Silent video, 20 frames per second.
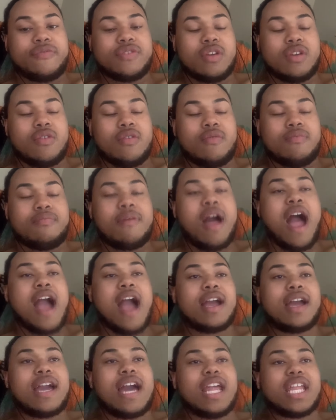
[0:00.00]
so I
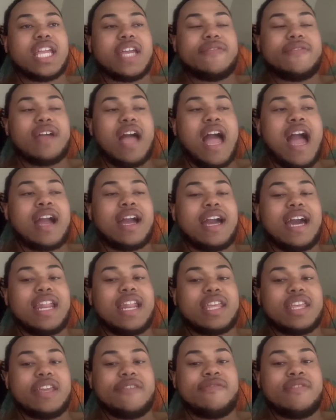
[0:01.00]
can kind
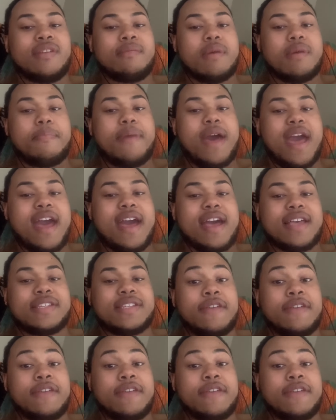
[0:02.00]
of give them a pass,